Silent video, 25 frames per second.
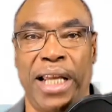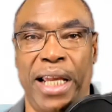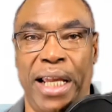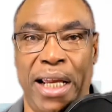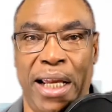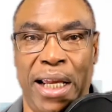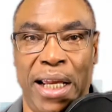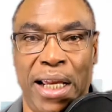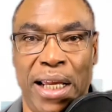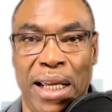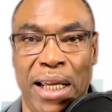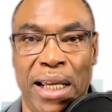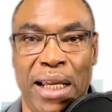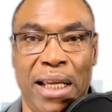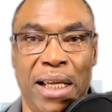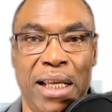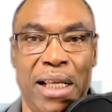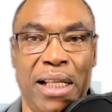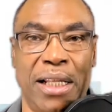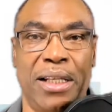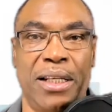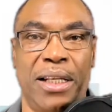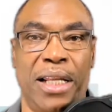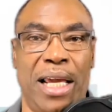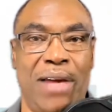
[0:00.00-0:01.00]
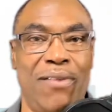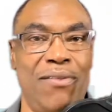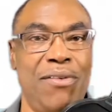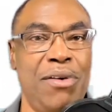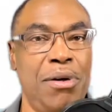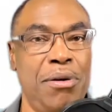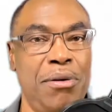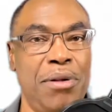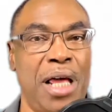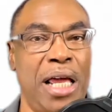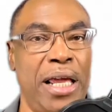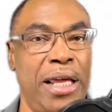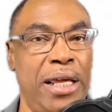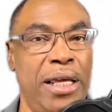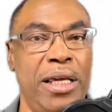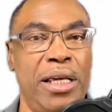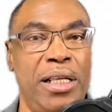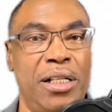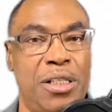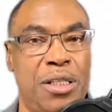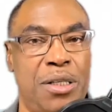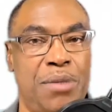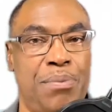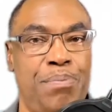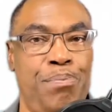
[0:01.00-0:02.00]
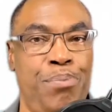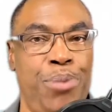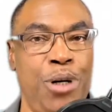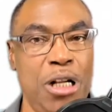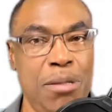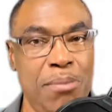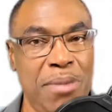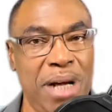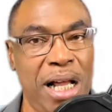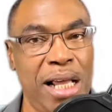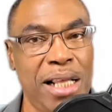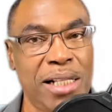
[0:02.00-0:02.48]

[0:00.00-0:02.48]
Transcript: and every it's pretty